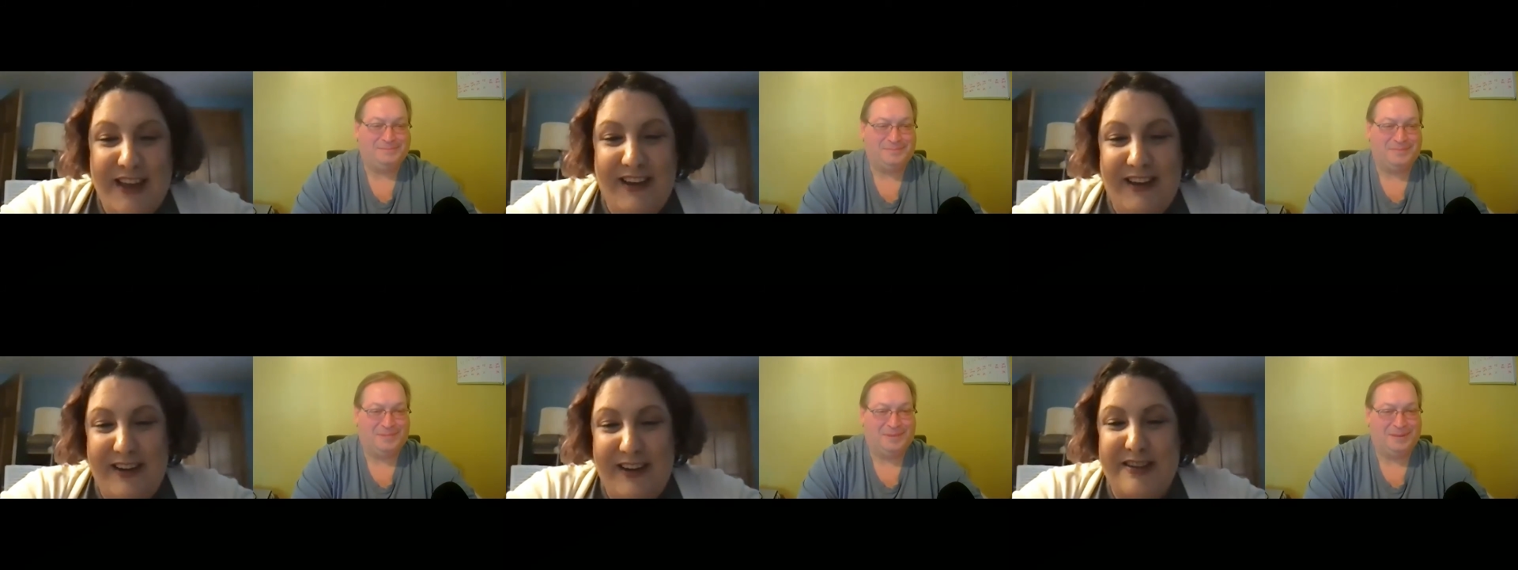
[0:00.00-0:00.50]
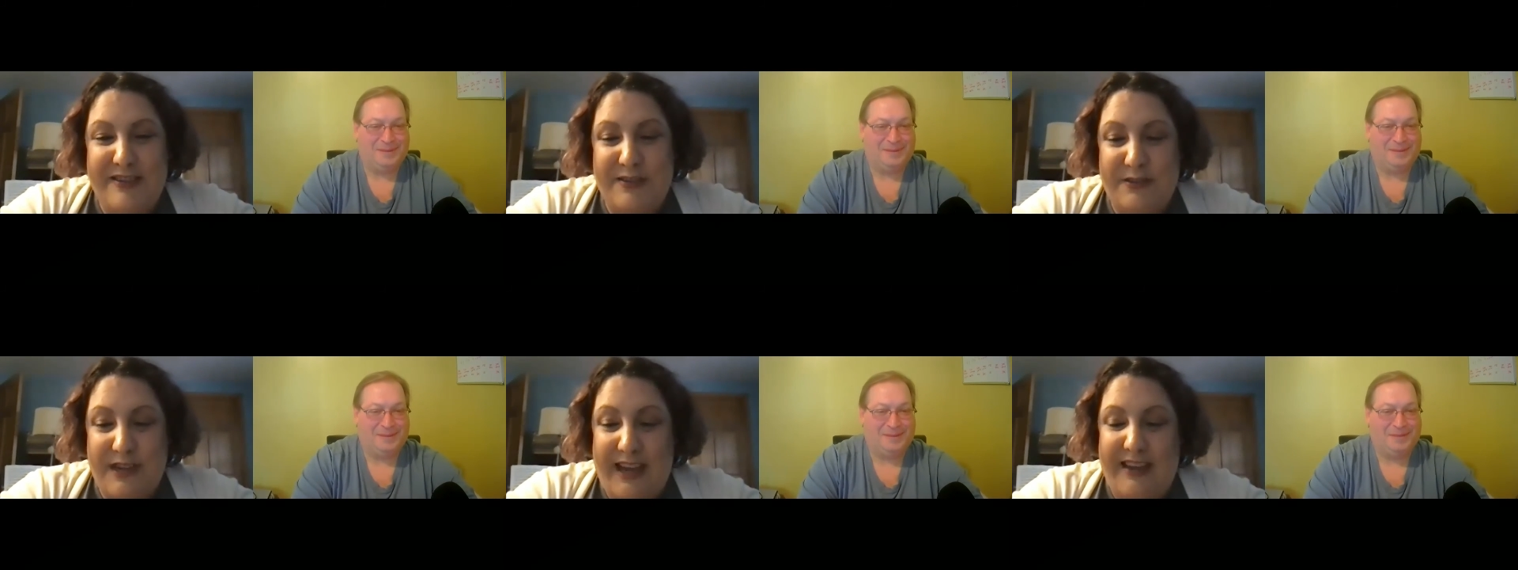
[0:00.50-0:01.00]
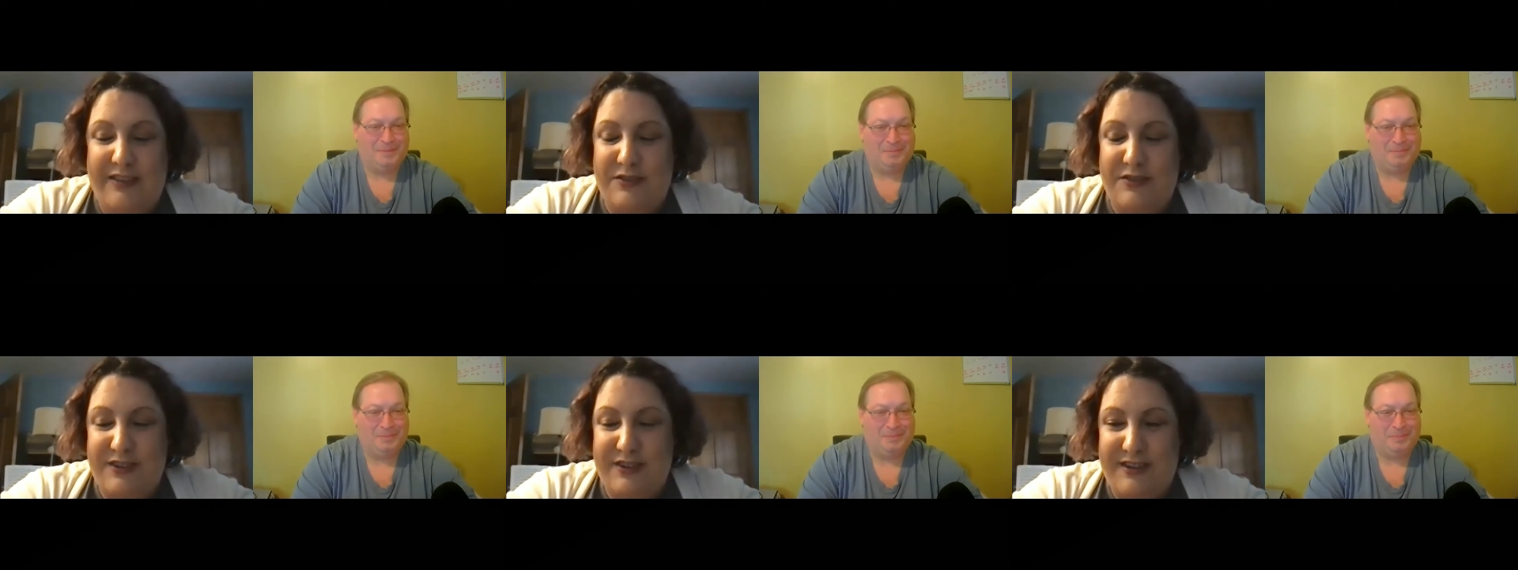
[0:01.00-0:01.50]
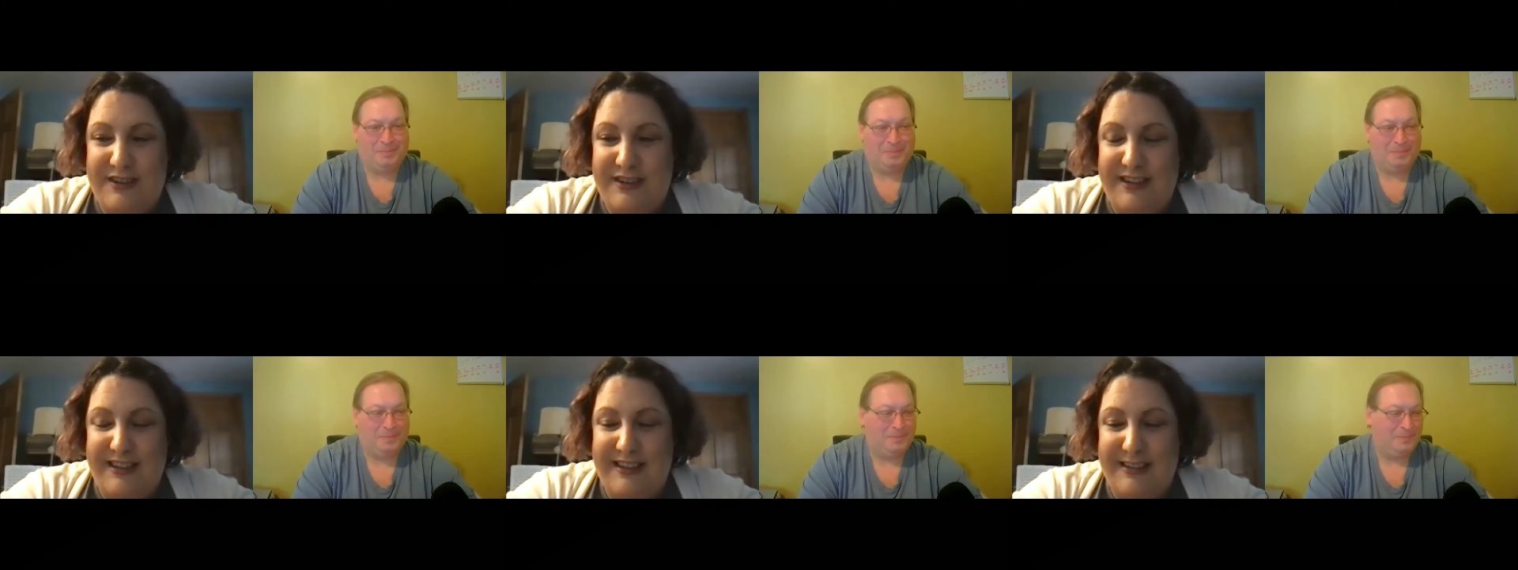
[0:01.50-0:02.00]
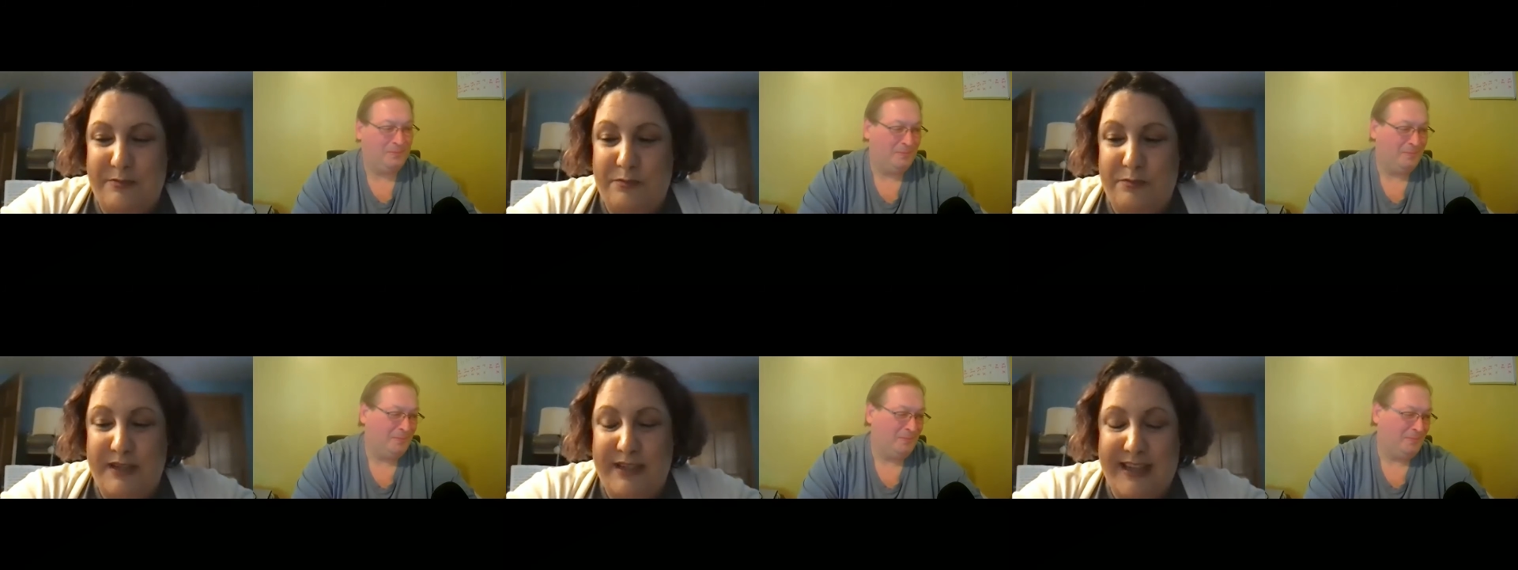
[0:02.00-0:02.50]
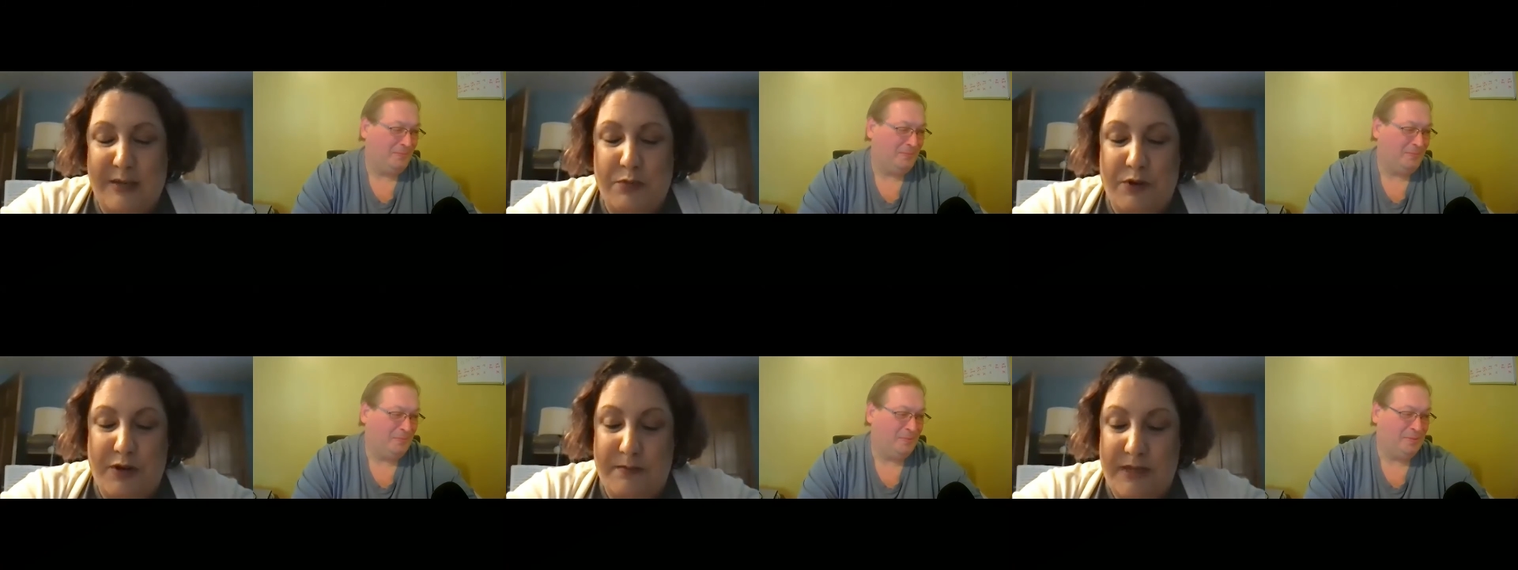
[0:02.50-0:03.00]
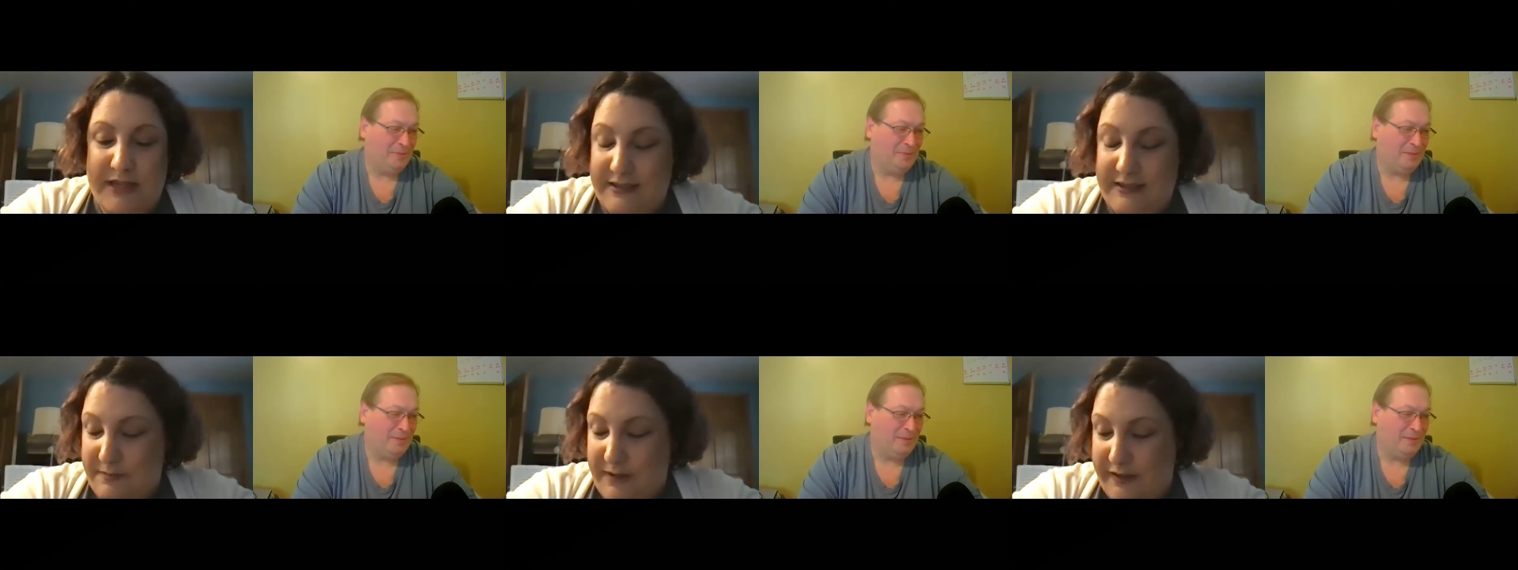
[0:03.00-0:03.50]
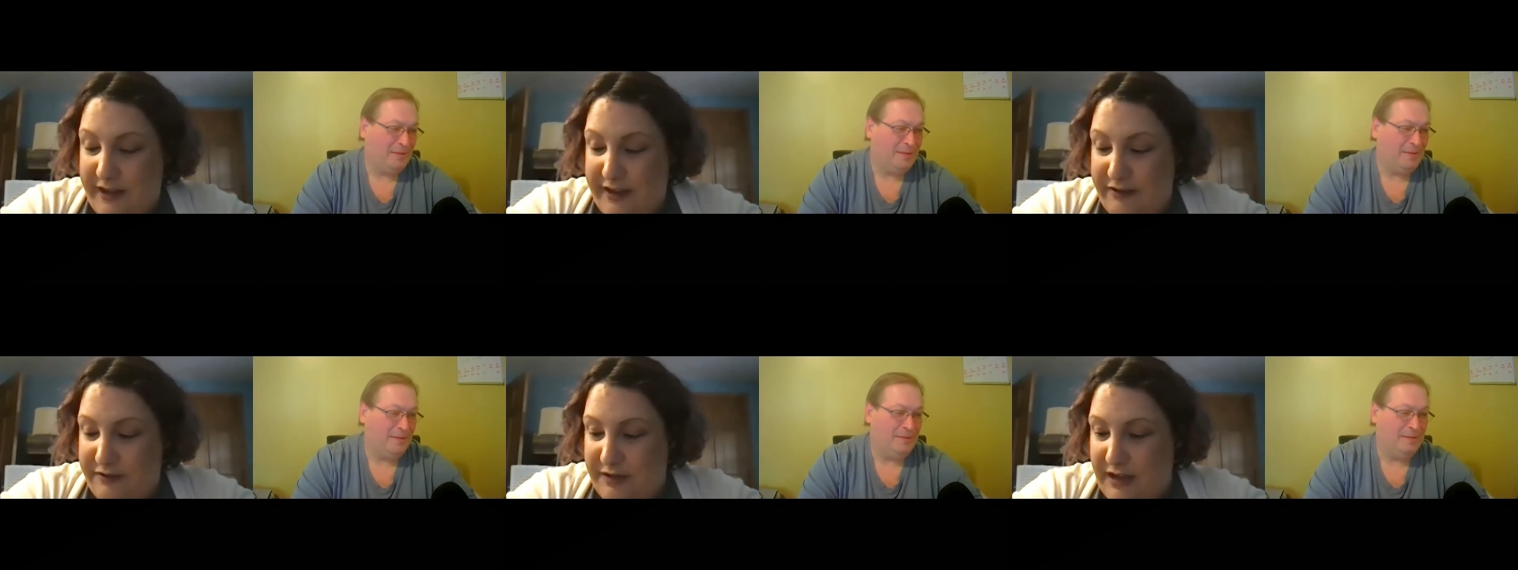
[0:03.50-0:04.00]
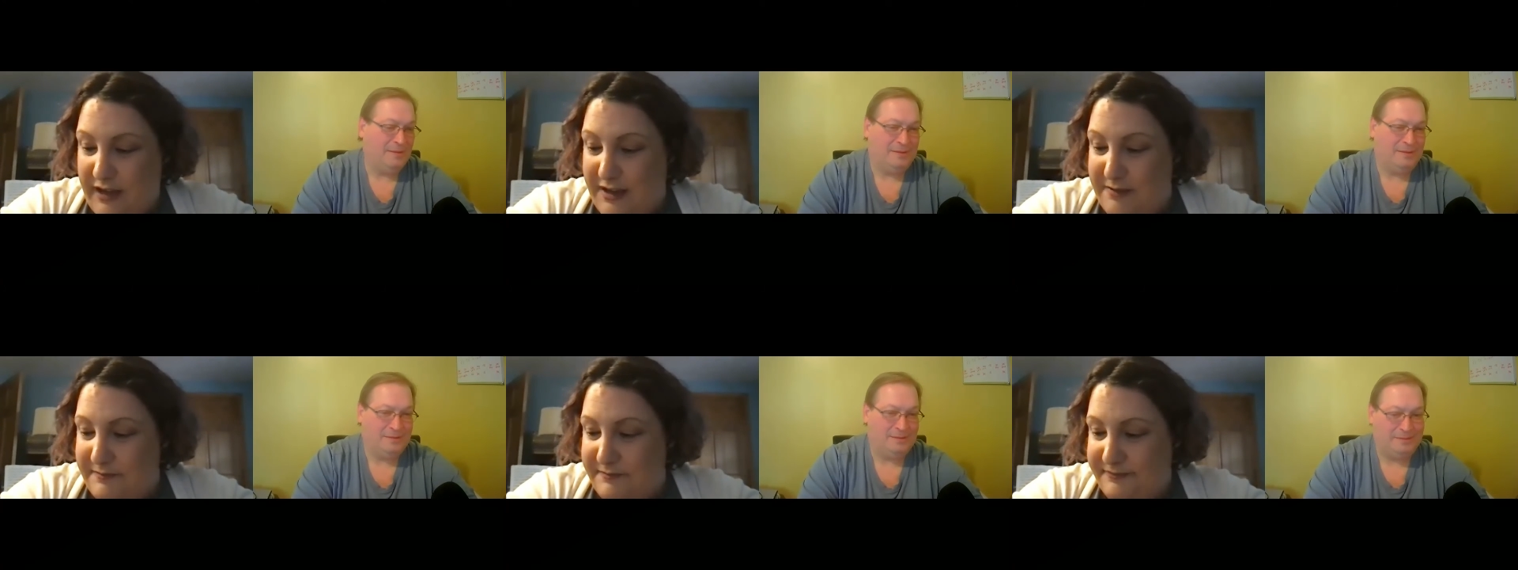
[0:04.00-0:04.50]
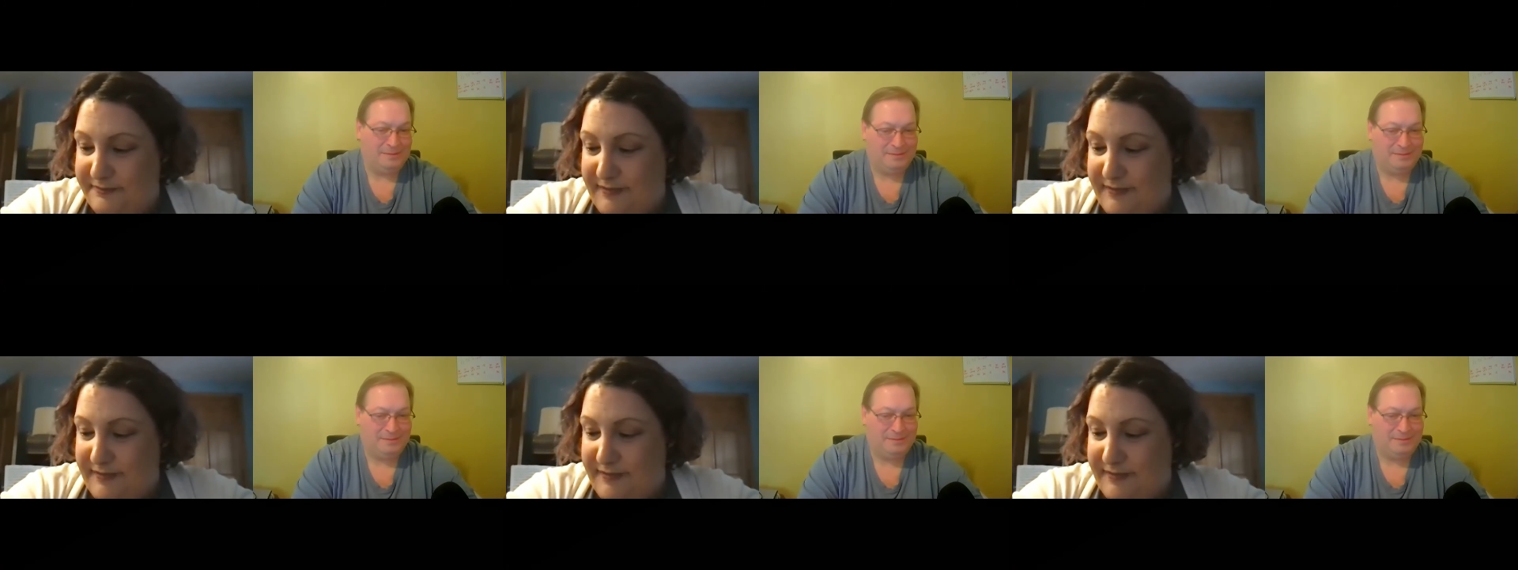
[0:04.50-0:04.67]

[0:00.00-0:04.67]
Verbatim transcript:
Speaker 1: Uh, so yeah, those are uh, big important pieces of my life. Um,